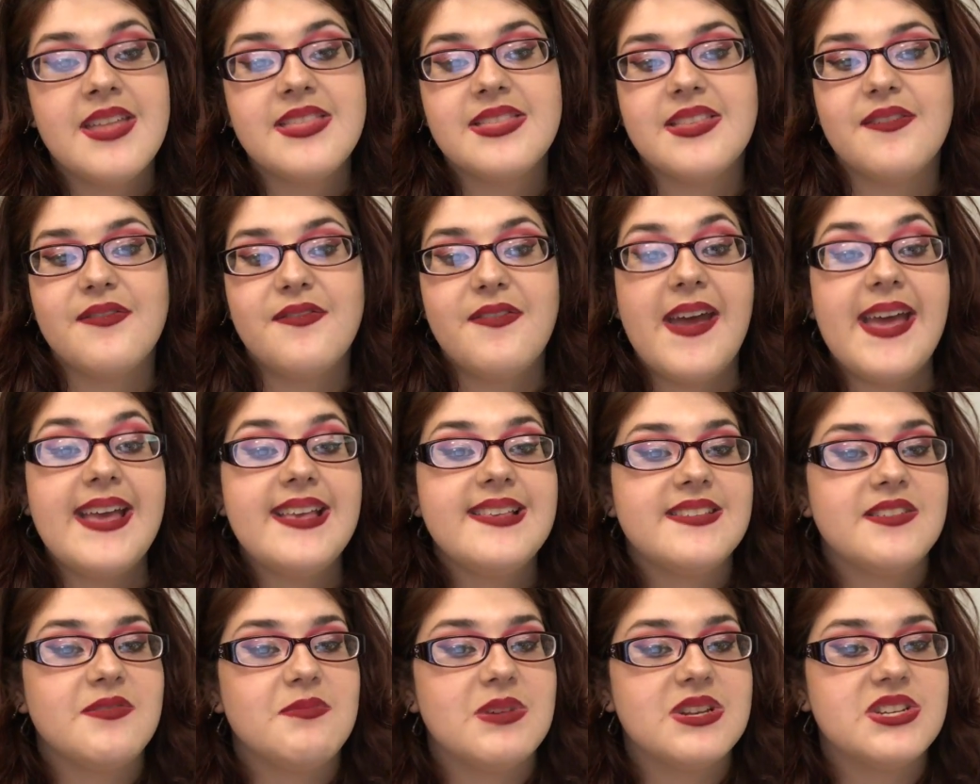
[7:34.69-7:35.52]
The
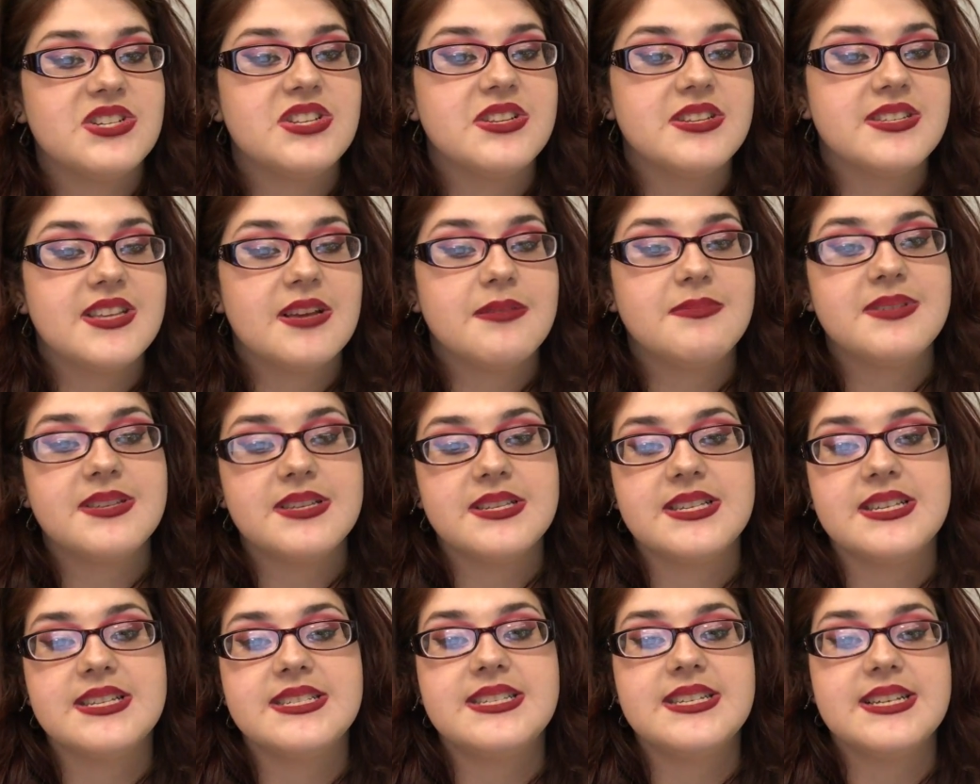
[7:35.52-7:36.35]
kinetic energy
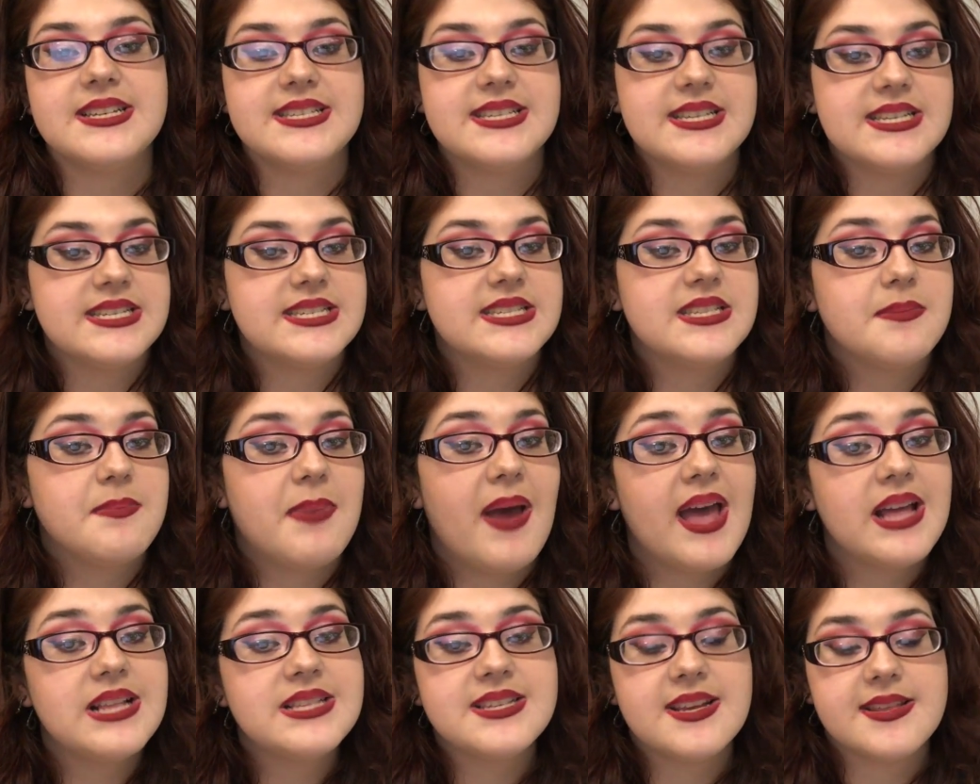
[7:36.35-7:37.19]
provides the energy to
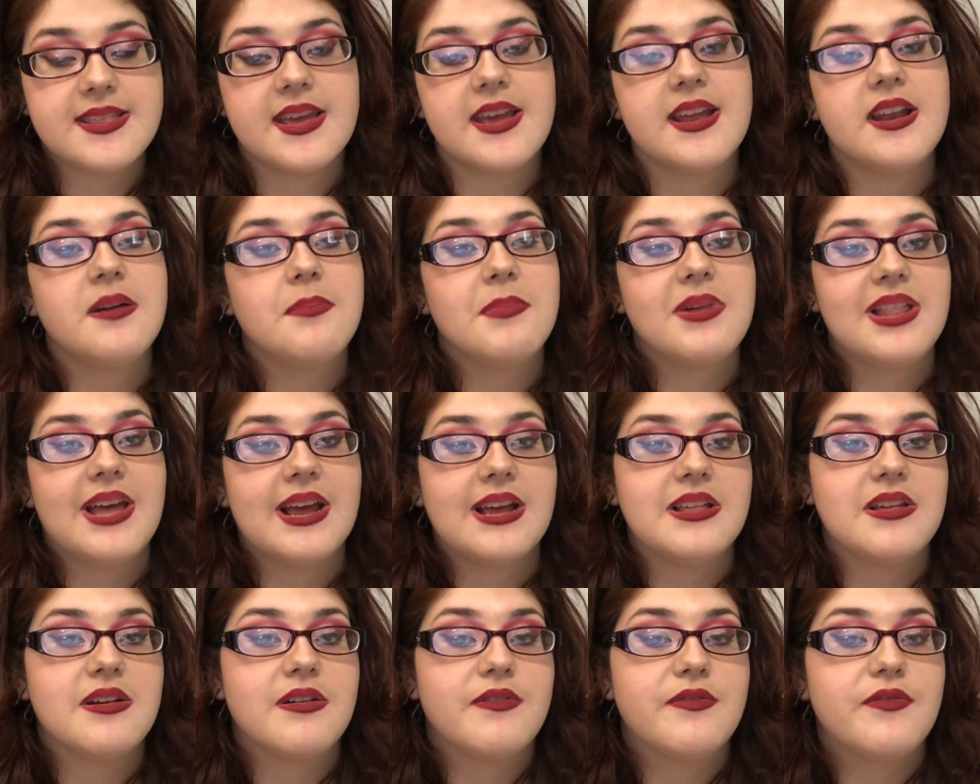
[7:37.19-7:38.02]
break the attractive
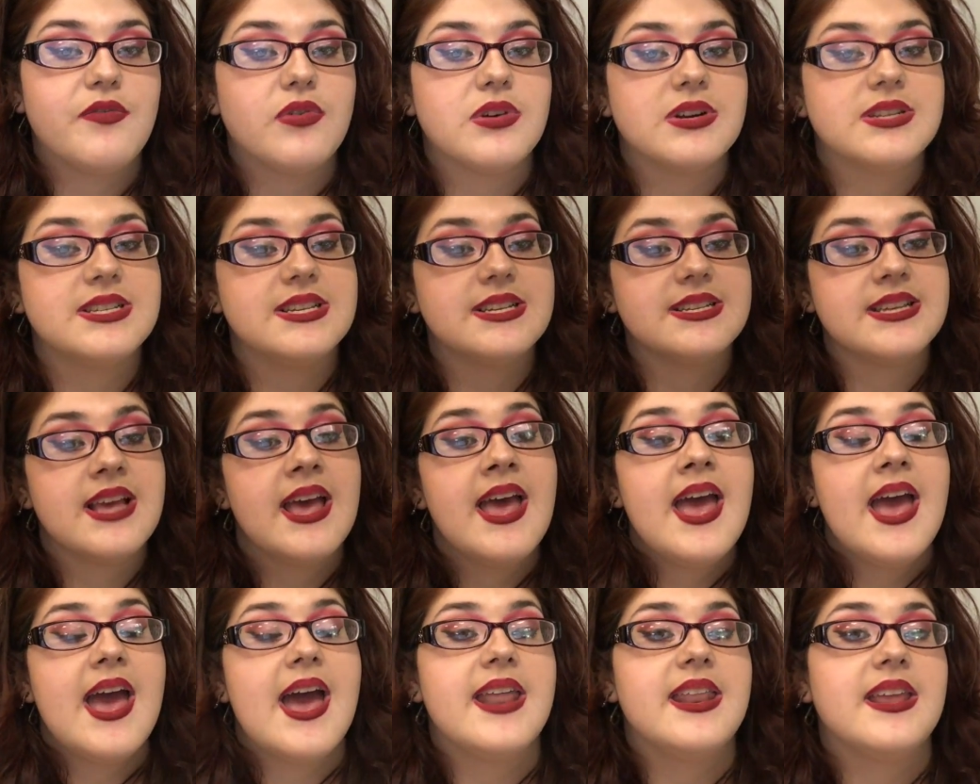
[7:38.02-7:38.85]
forces and bring
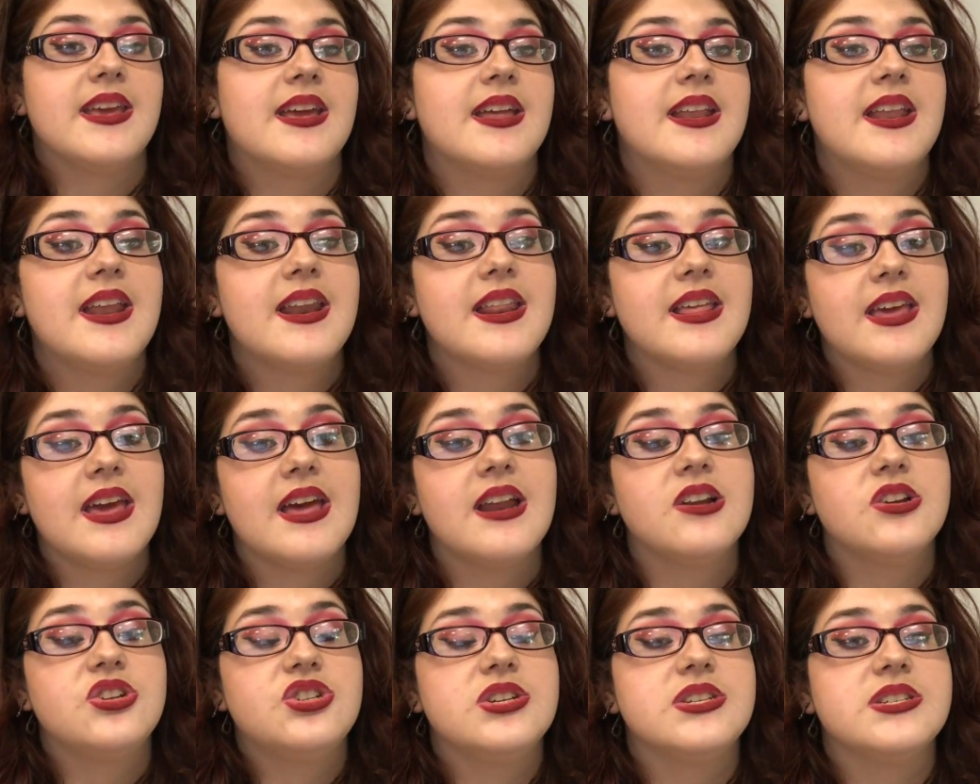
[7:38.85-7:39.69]
distance
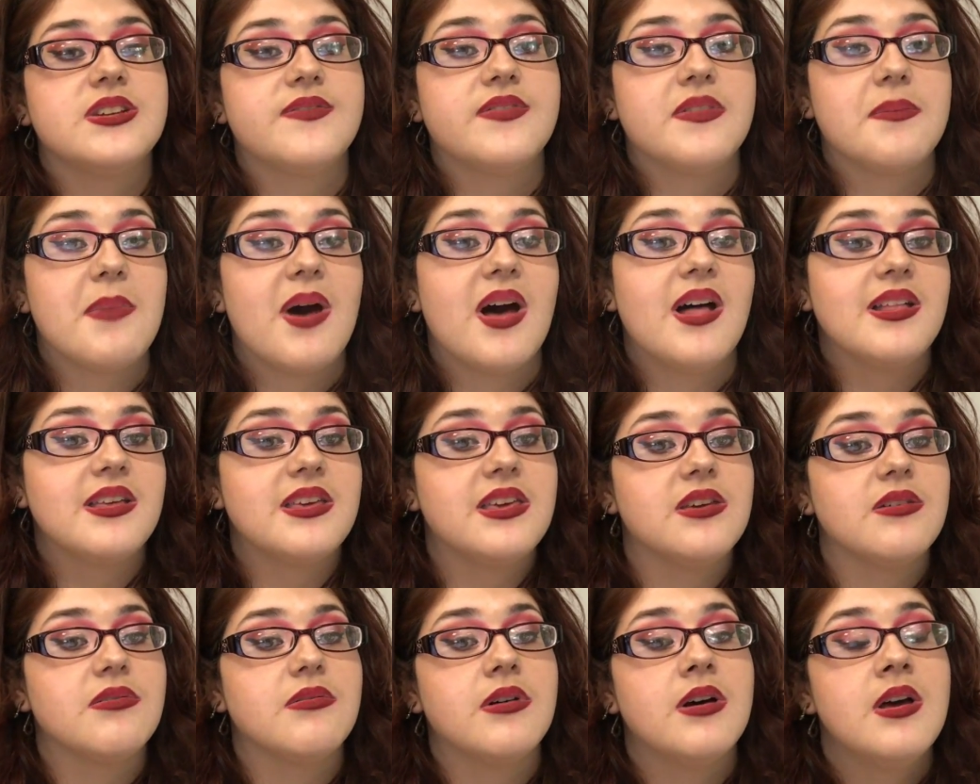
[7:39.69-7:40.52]
between the
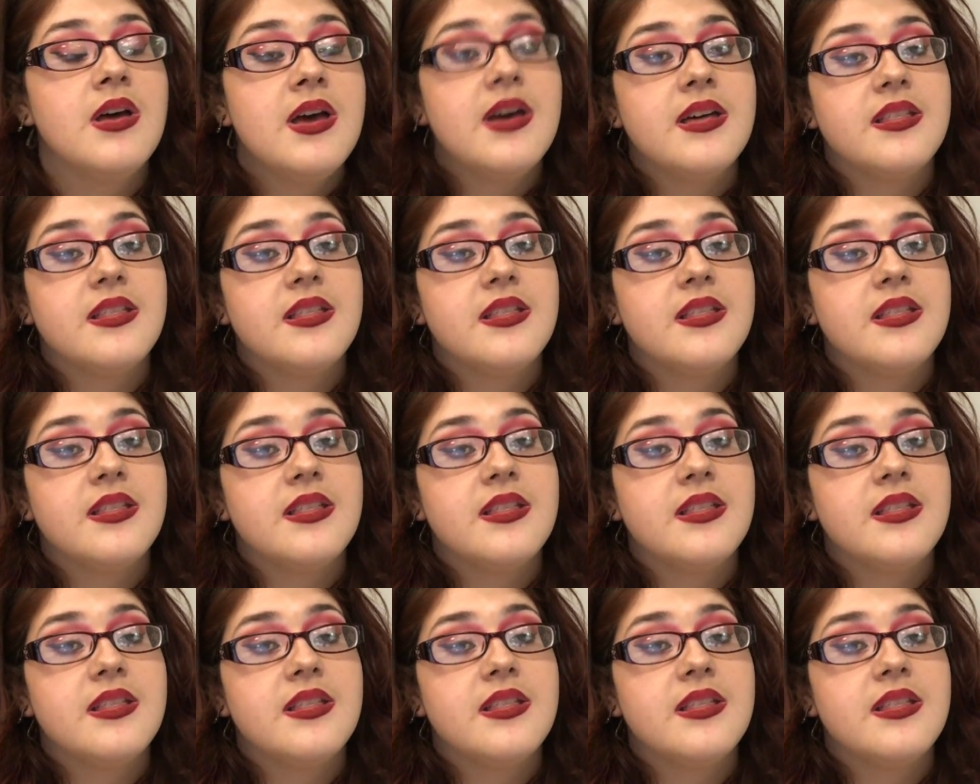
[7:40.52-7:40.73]
molecules.